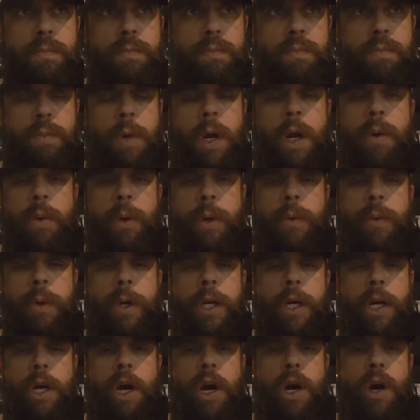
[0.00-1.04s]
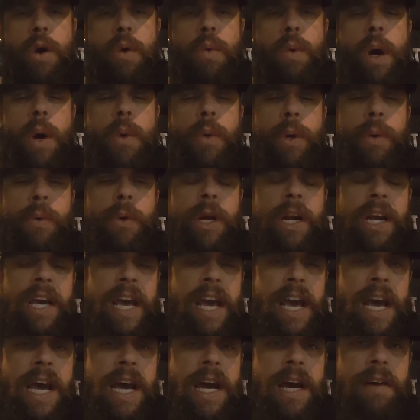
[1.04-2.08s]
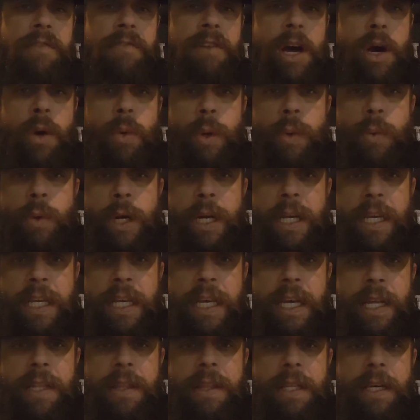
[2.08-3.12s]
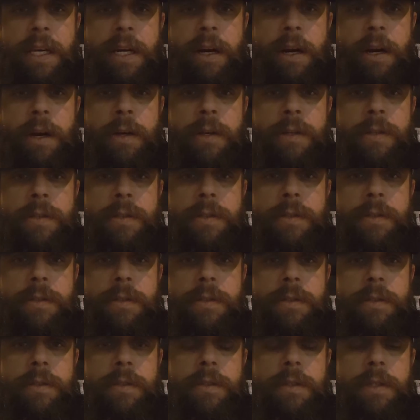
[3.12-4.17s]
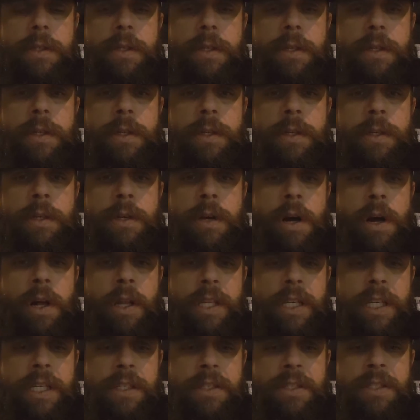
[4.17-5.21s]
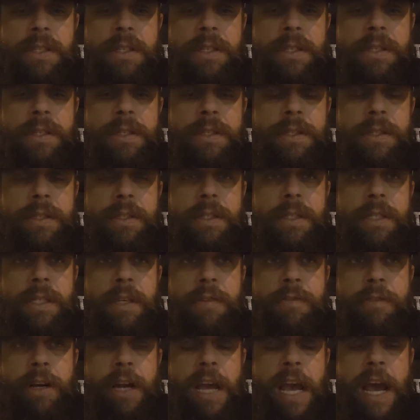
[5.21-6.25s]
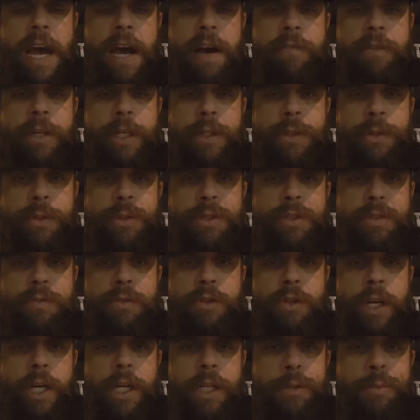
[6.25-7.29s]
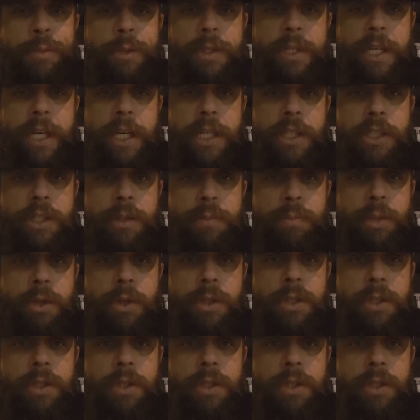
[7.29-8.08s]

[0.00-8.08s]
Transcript: where we want to go, what we want to have, how we want to get there. All these different avenues of transportation, per